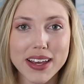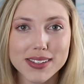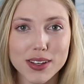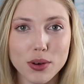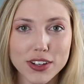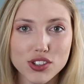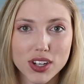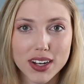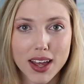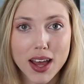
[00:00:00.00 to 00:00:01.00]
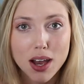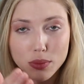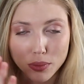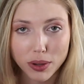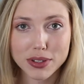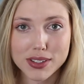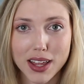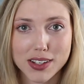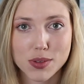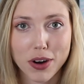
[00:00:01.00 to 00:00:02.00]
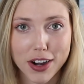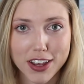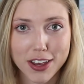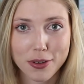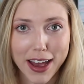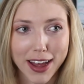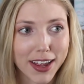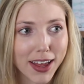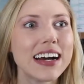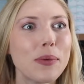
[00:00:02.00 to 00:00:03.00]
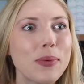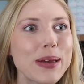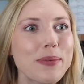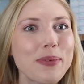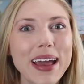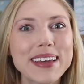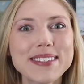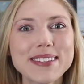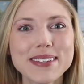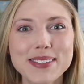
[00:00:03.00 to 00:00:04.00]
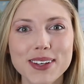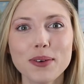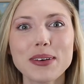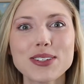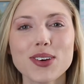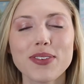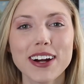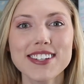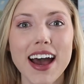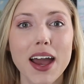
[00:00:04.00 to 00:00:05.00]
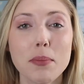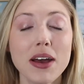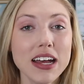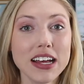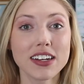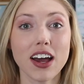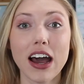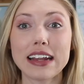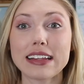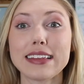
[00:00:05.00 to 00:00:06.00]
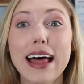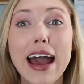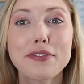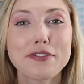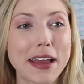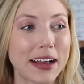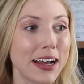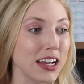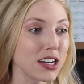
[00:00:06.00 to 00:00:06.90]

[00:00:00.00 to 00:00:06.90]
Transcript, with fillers: begs the question, when was the last party you had we waste so much of our time not laughing,